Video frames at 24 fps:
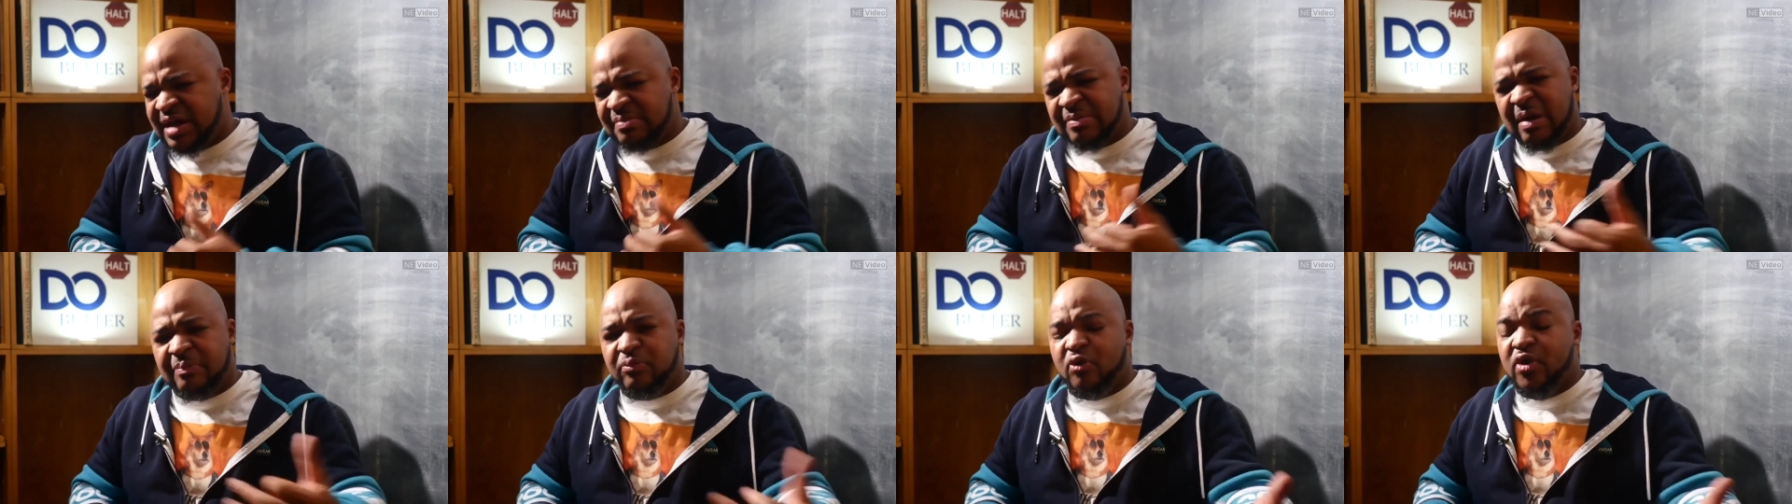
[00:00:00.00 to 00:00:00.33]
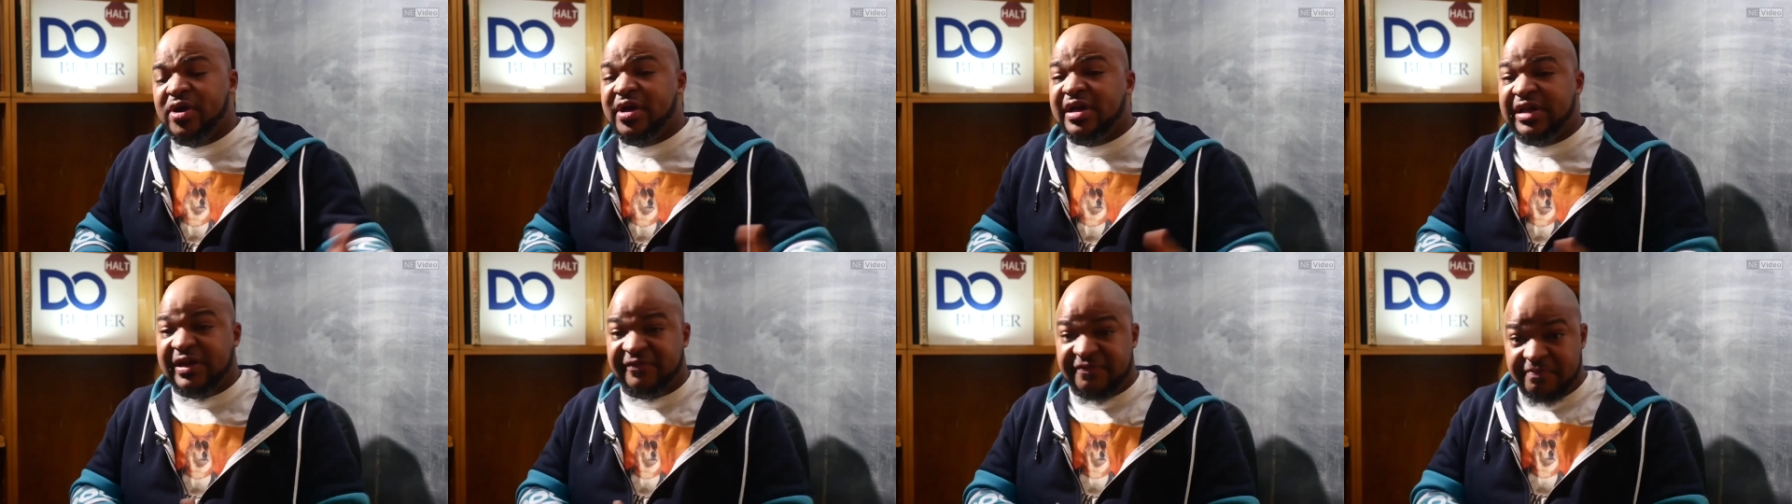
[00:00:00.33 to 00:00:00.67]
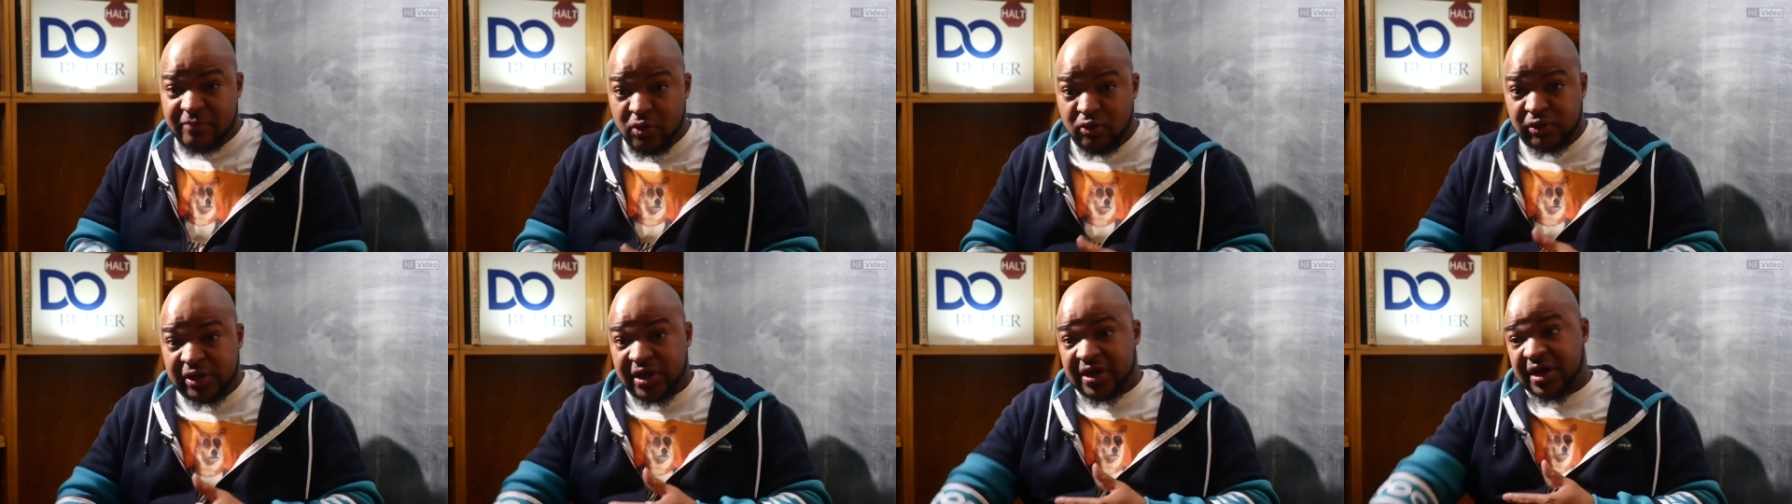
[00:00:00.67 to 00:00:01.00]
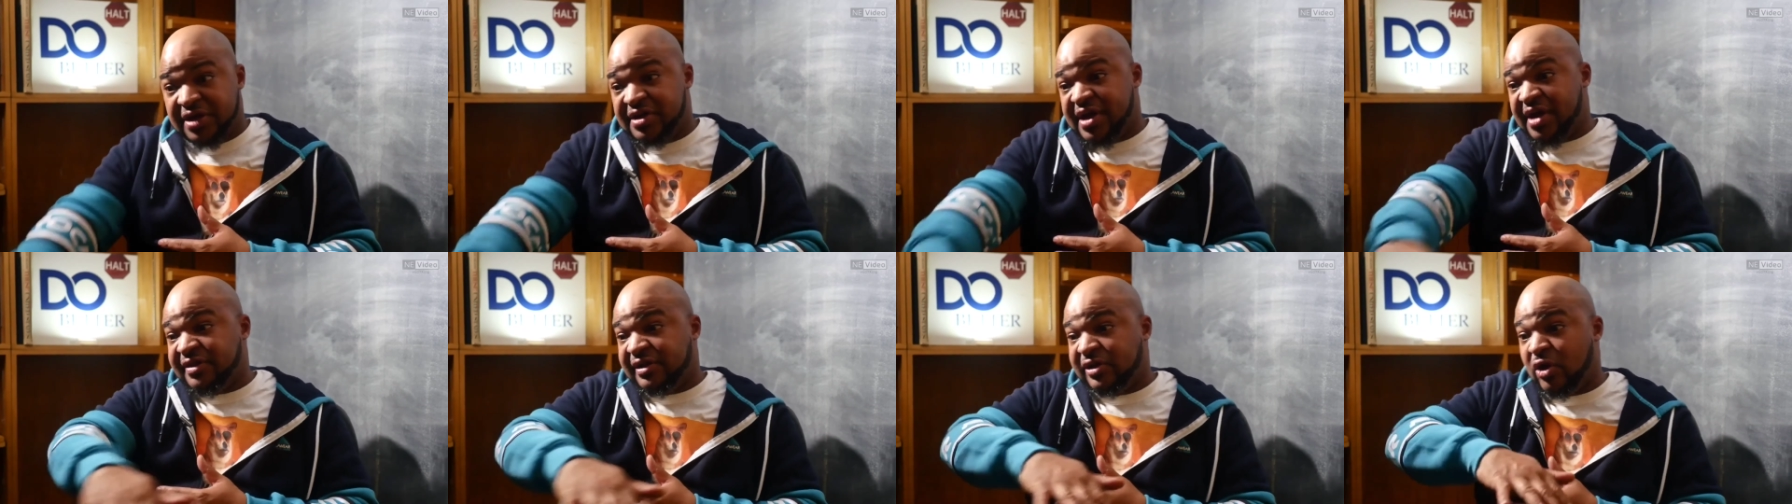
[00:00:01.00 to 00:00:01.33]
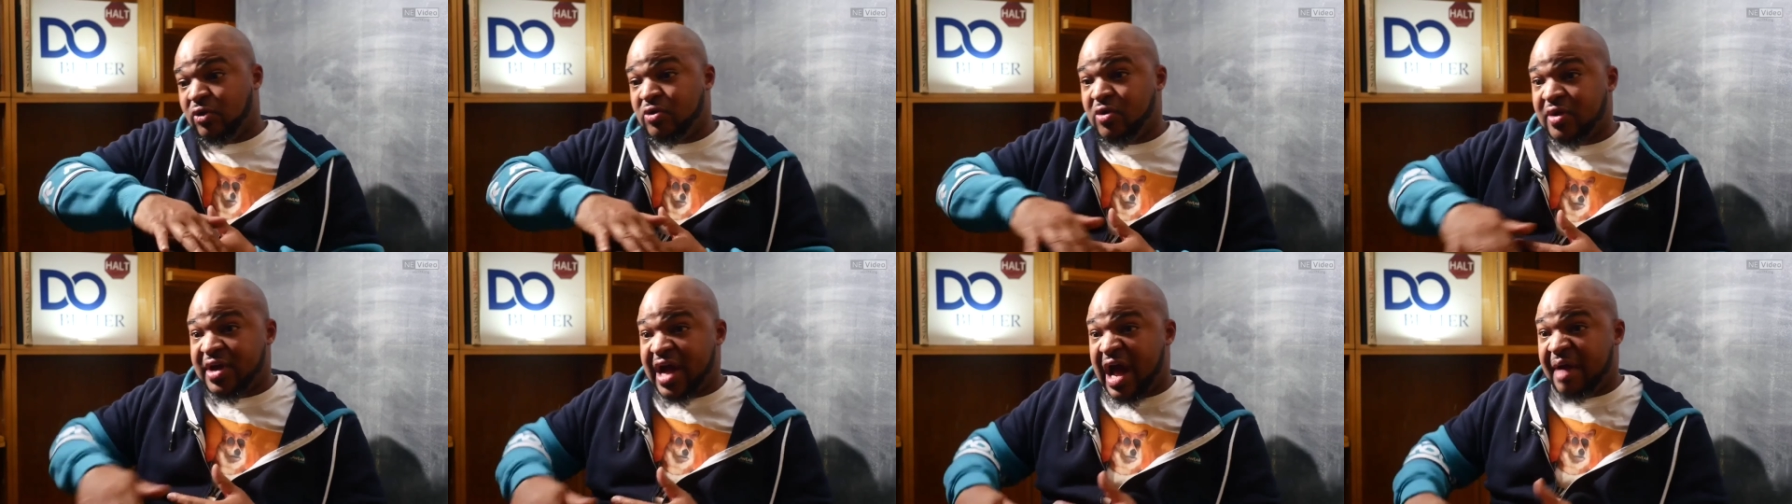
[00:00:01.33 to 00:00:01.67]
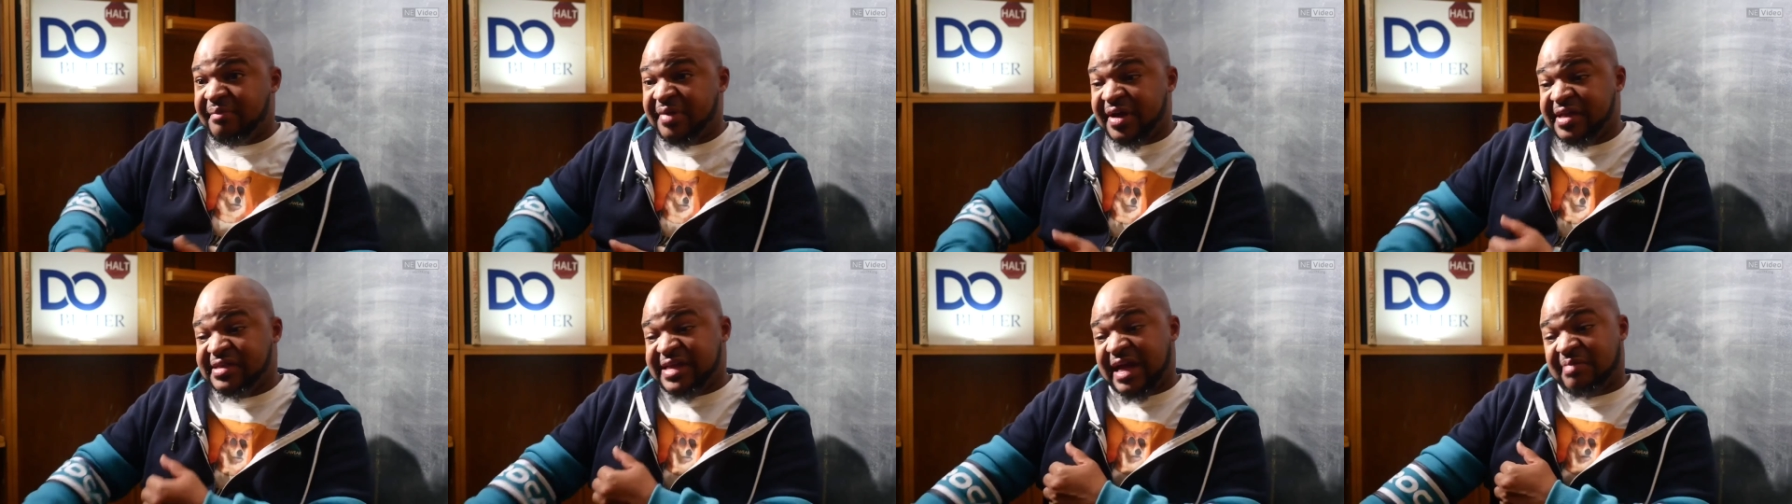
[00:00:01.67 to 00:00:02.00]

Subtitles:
My boy Cliff Mueller, another local comic.